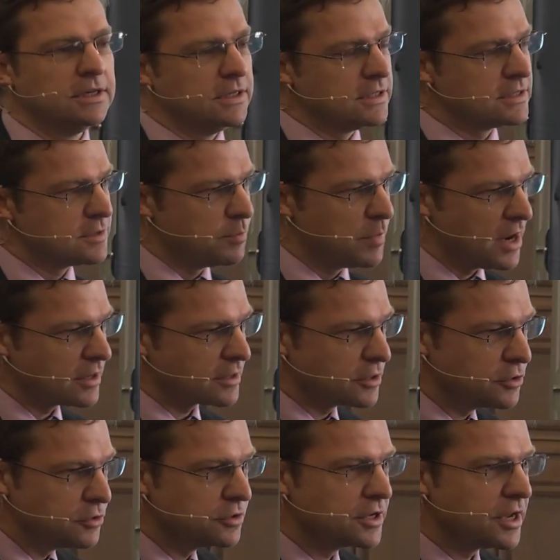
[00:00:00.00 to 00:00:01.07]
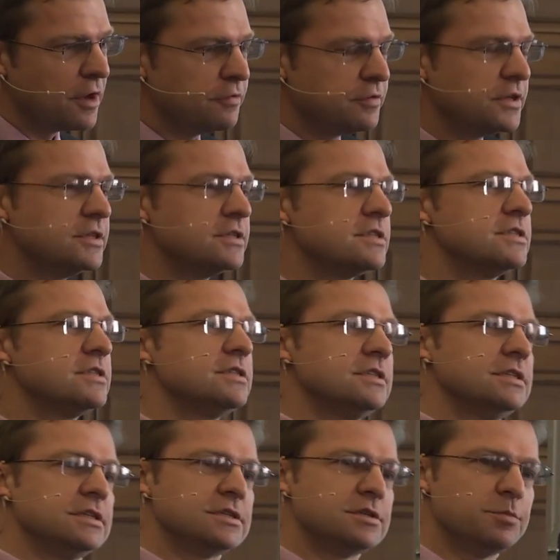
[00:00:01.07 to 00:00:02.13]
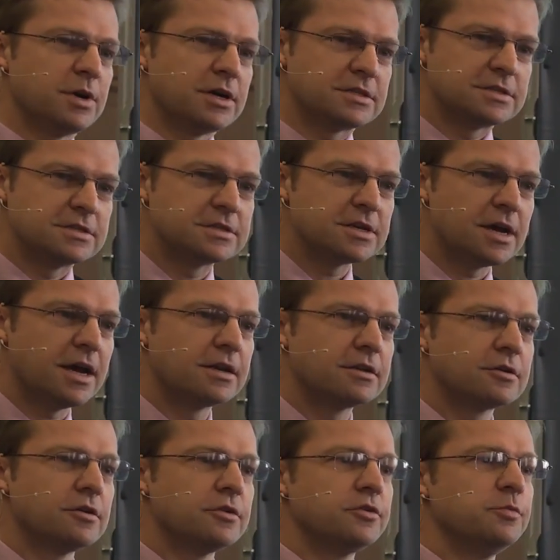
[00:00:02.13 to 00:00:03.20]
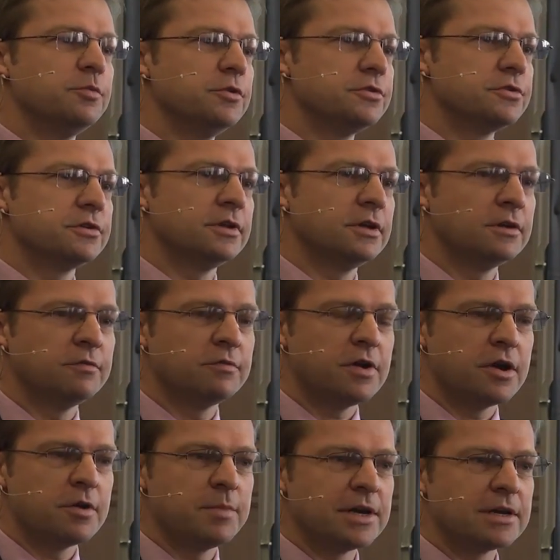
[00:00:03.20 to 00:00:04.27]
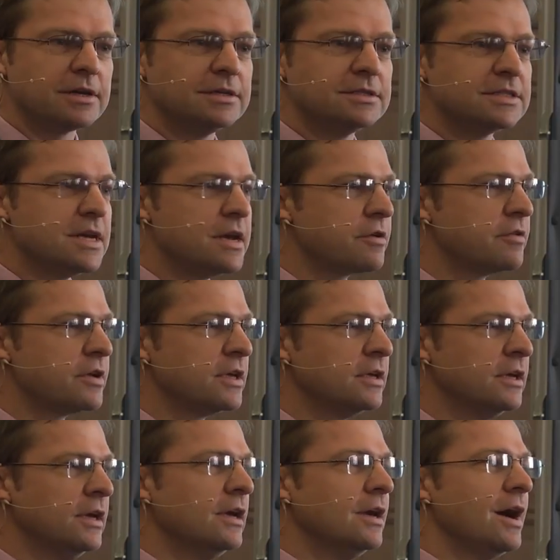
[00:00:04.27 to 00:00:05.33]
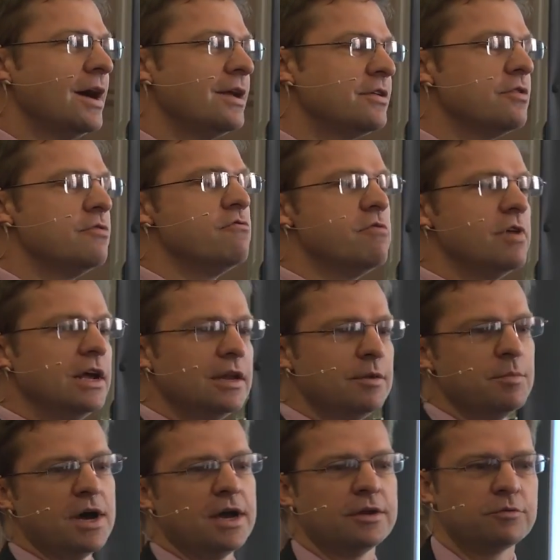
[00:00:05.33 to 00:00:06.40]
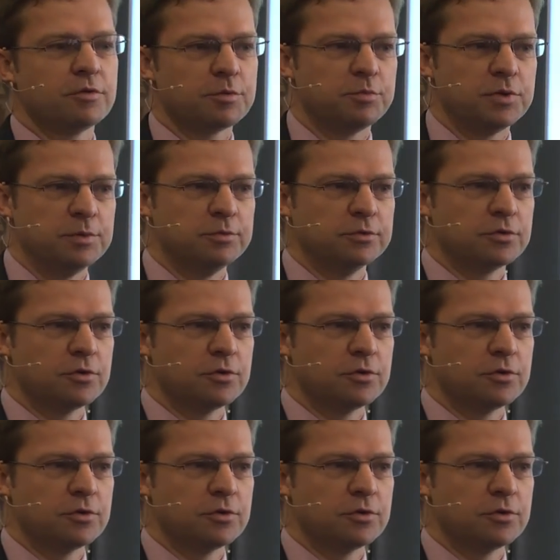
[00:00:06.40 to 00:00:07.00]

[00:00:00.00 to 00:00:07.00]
it's about good governance, it's about societal contribution and environmental integrity. I don't really mind what people